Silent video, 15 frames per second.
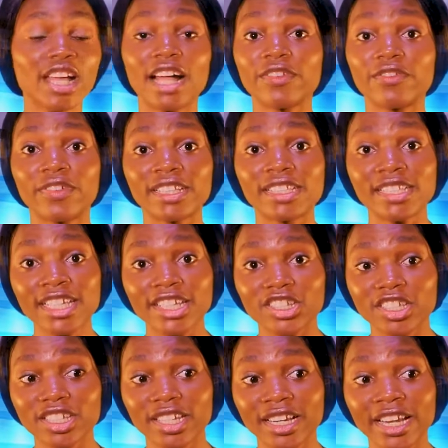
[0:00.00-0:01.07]

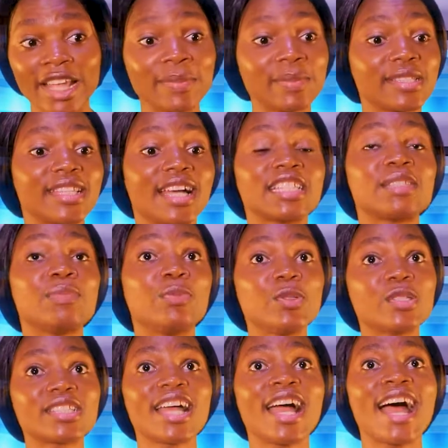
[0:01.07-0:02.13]
al-Fatish claims that
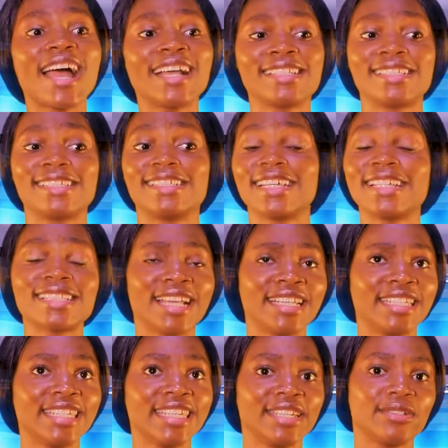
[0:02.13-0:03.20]
Musa
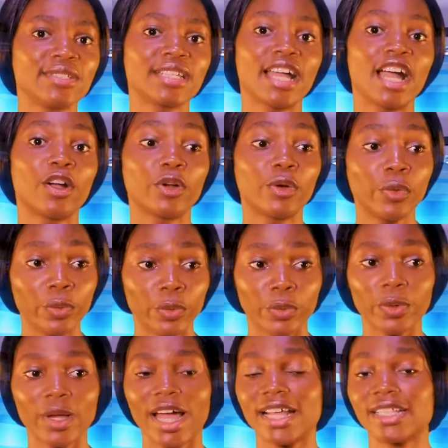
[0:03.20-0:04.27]
accidentally killed
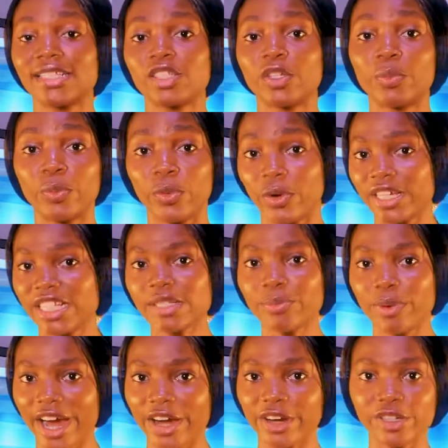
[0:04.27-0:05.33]
Kanku at some point
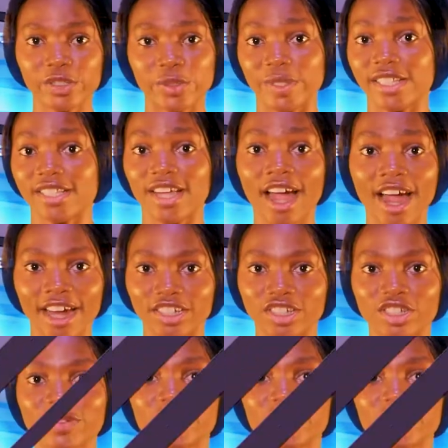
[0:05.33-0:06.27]
prior to his Hajj.